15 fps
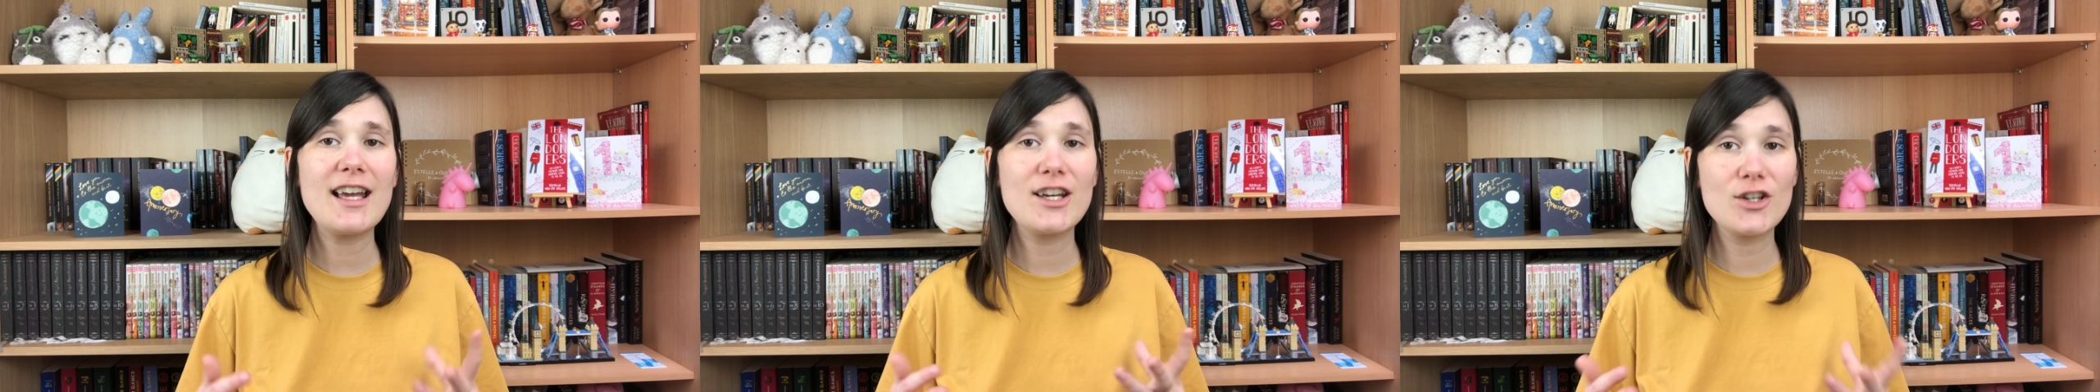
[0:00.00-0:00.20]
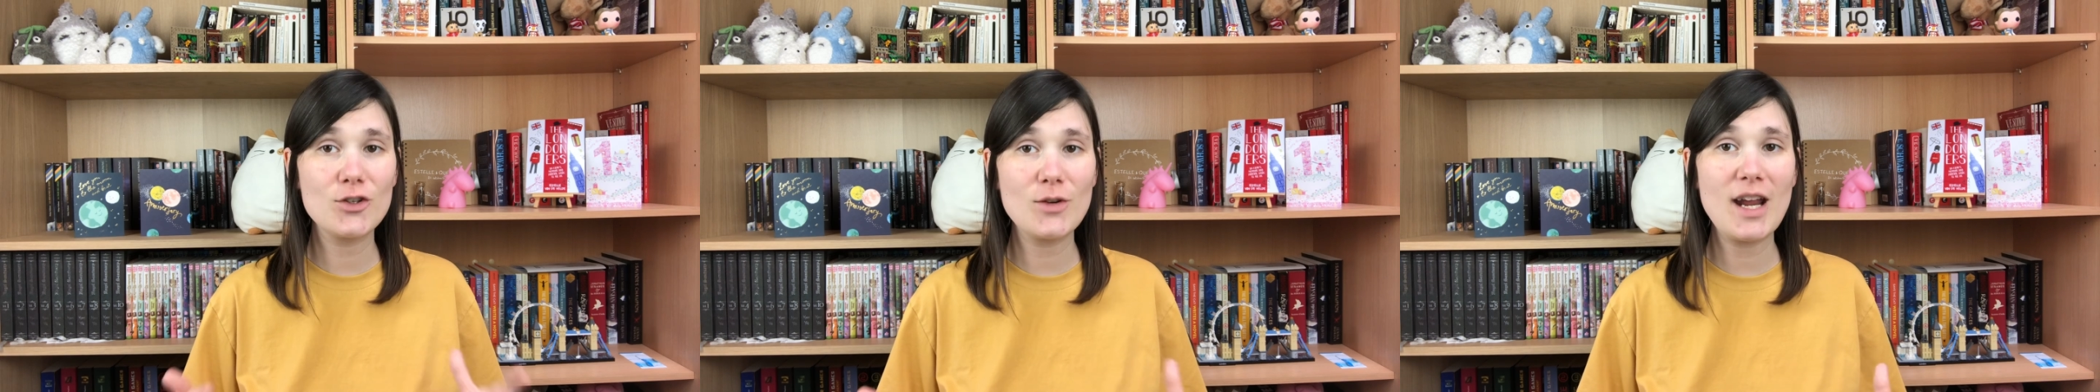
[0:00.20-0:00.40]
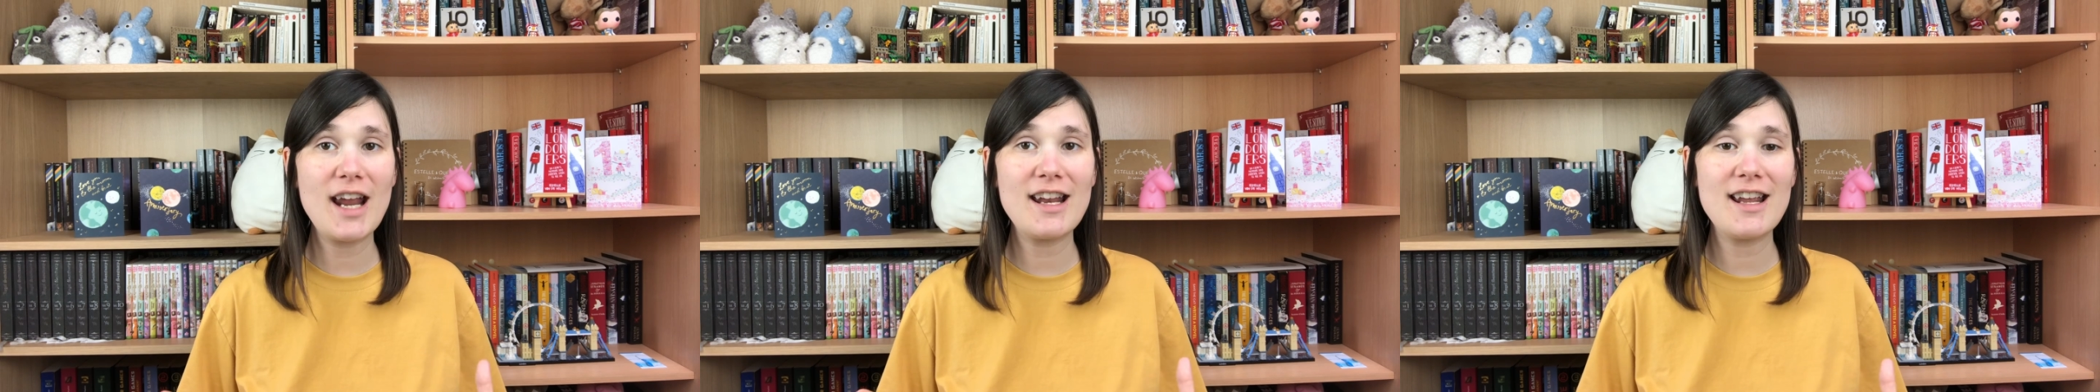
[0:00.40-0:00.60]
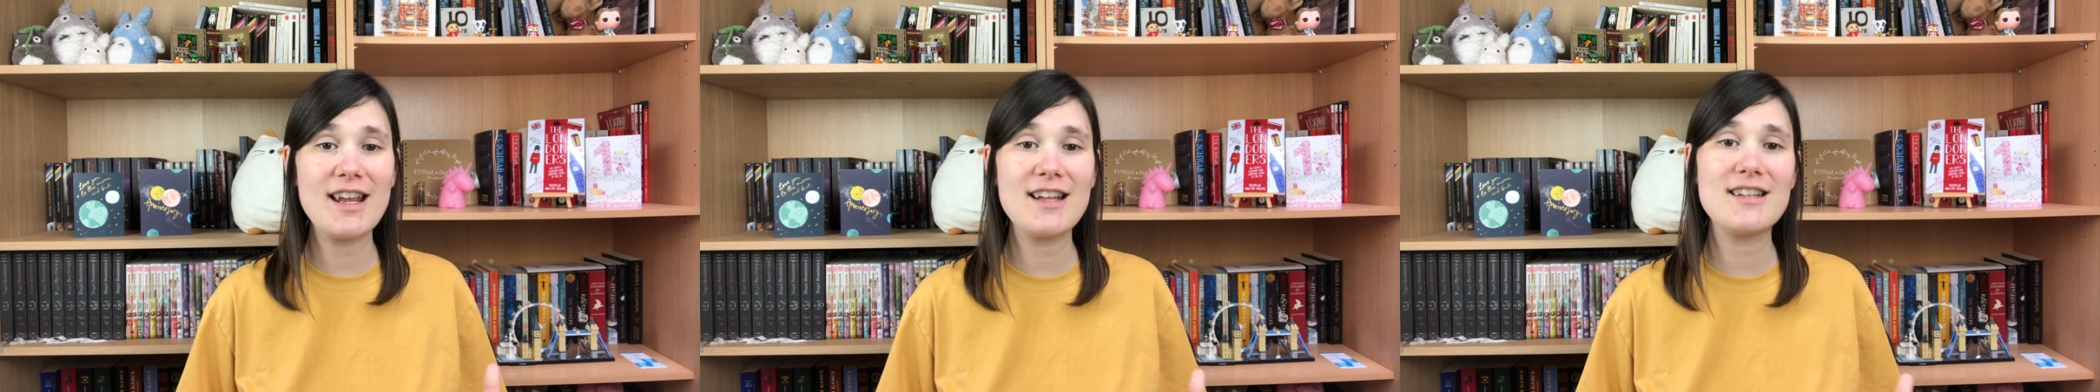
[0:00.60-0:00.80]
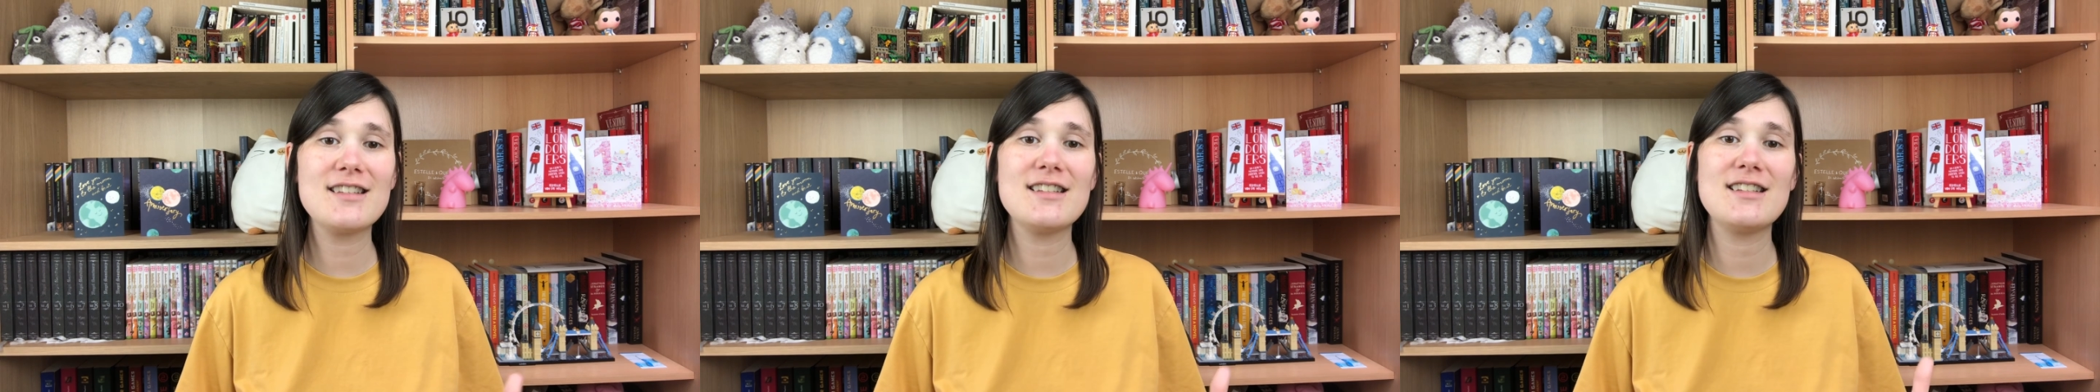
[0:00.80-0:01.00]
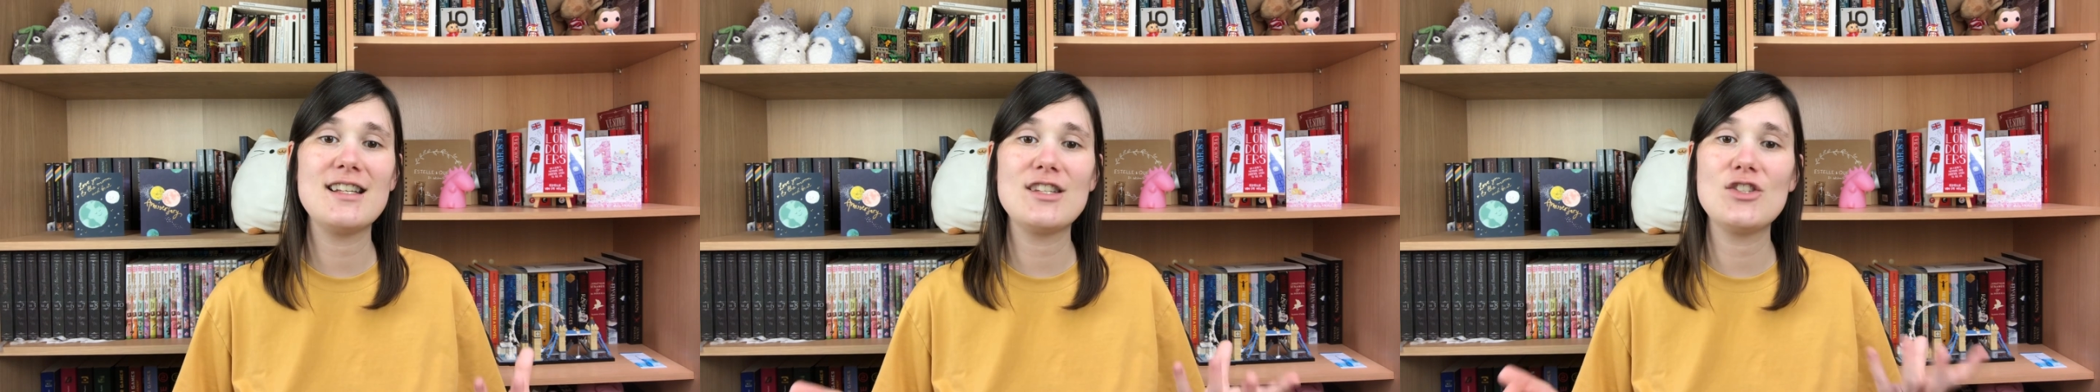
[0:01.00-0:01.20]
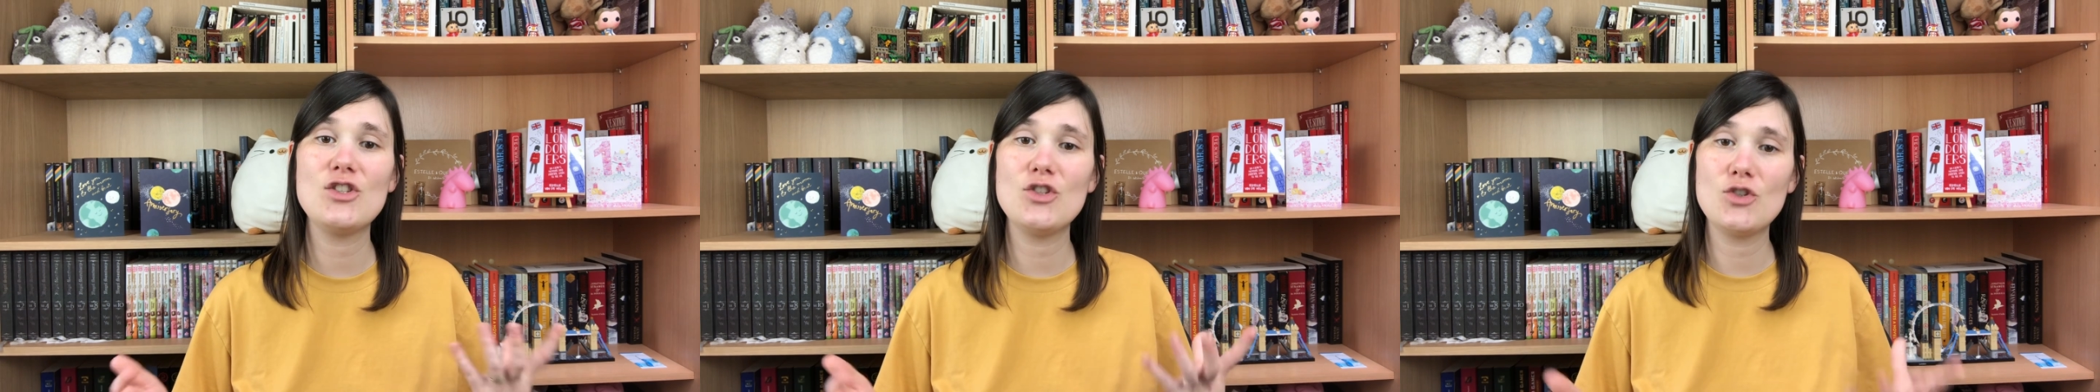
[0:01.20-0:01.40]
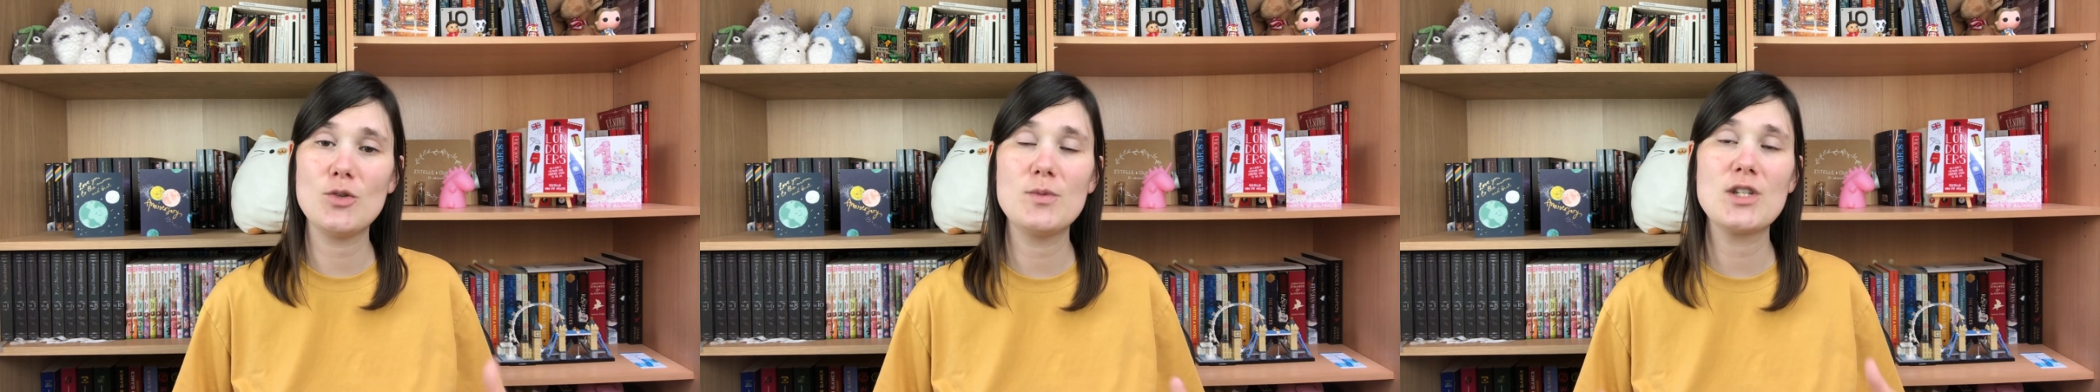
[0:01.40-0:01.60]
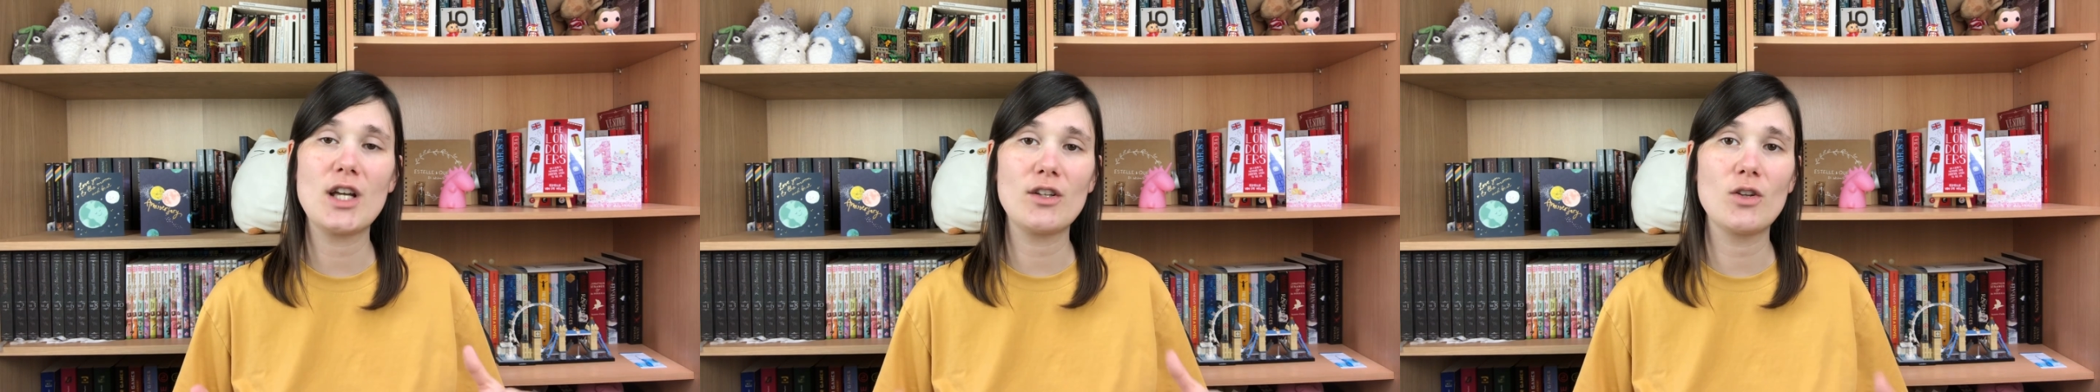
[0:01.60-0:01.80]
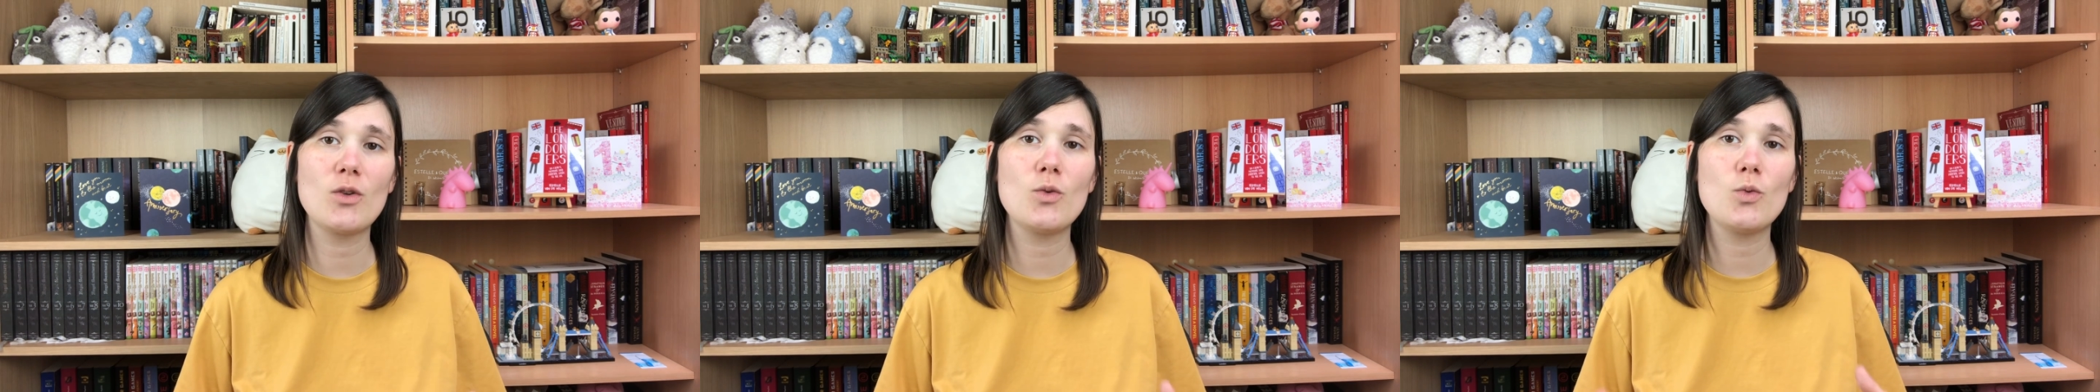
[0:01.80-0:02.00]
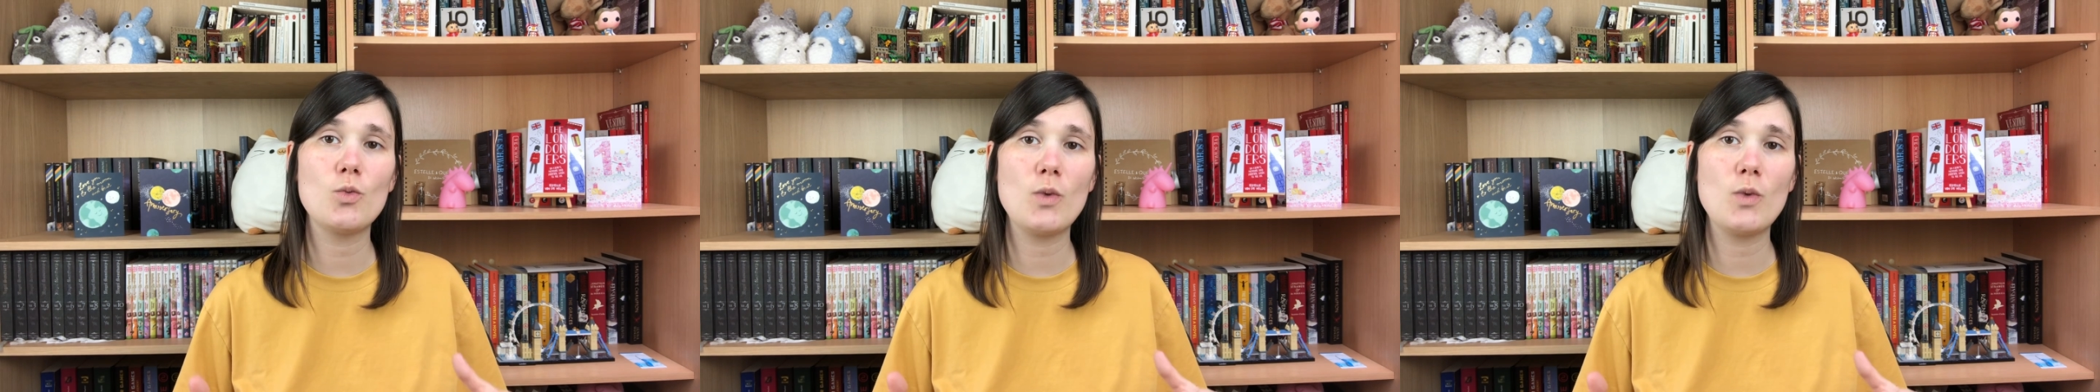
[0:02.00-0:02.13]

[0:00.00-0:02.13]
I created this YouTube channel,